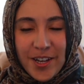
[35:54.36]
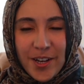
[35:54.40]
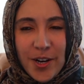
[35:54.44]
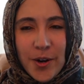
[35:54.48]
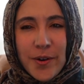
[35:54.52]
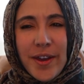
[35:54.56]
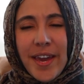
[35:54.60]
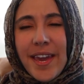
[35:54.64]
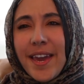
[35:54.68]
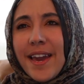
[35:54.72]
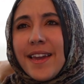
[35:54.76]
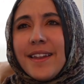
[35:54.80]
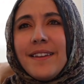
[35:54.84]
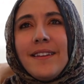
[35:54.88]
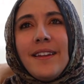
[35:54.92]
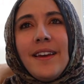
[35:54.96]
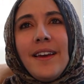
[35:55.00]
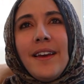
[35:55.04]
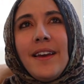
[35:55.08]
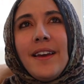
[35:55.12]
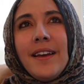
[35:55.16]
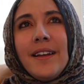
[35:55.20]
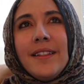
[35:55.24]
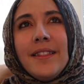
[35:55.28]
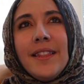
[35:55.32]
Okay, and
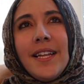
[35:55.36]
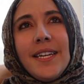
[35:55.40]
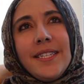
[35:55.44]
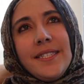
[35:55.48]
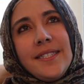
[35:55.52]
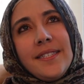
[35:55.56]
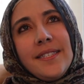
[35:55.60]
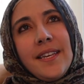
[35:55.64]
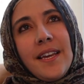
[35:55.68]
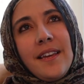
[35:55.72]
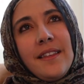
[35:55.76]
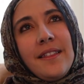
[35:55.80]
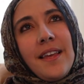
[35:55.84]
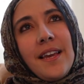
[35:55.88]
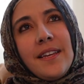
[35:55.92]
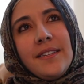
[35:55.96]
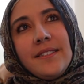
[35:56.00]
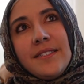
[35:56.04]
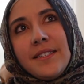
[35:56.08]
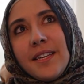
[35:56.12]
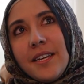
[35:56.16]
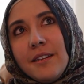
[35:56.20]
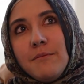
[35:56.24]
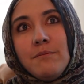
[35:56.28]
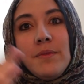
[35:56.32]
let's say they
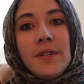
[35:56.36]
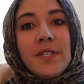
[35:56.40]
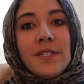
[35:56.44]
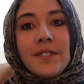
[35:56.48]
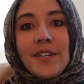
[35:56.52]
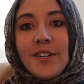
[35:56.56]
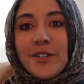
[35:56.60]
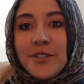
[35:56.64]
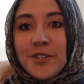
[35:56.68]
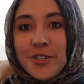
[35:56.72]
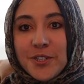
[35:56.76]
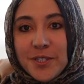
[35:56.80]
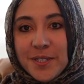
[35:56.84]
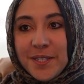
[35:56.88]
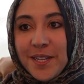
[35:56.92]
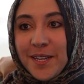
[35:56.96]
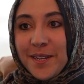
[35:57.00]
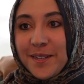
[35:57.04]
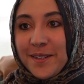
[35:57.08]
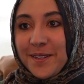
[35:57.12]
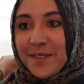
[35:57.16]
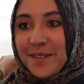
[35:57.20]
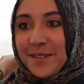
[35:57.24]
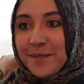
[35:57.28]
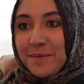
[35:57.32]
did
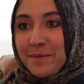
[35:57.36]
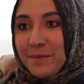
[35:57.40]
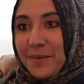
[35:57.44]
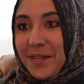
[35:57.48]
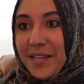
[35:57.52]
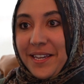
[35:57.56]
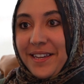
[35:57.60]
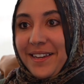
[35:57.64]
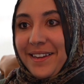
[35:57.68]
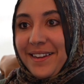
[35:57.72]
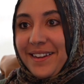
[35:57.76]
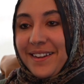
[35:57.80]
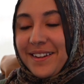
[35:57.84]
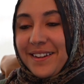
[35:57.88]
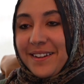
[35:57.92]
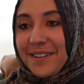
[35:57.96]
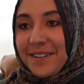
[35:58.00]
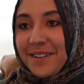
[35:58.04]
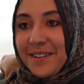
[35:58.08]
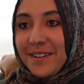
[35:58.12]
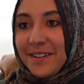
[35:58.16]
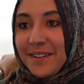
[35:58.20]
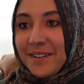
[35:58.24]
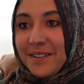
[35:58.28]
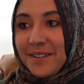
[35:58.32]
misunderstand me.
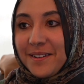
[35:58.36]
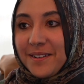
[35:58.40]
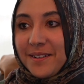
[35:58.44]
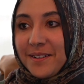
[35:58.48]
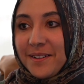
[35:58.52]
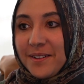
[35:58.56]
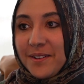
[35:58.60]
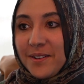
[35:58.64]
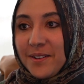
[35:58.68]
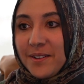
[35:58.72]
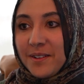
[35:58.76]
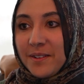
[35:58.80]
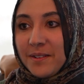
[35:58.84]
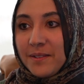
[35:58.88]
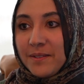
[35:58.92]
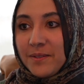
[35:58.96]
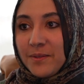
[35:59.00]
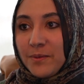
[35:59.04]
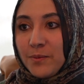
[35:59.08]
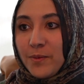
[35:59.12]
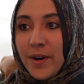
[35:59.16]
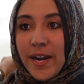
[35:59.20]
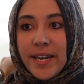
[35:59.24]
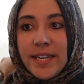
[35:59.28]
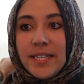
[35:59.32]

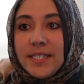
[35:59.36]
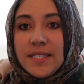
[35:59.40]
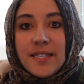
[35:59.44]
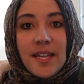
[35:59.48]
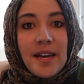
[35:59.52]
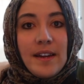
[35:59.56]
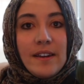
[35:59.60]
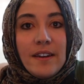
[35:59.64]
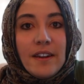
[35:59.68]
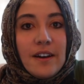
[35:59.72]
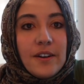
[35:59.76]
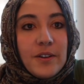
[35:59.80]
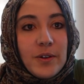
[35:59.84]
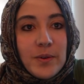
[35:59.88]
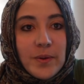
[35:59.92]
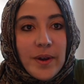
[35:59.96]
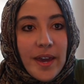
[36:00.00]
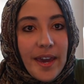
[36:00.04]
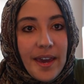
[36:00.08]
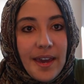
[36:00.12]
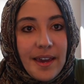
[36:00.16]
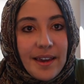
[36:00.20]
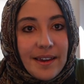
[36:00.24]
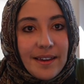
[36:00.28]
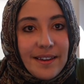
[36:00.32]
Why is that not
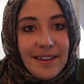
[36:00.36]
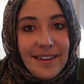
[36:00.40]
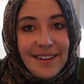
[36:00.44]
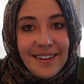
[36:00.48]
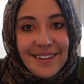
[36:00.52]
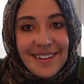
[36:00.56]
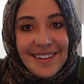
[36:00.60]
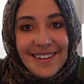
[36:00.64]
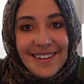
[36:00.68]
okay?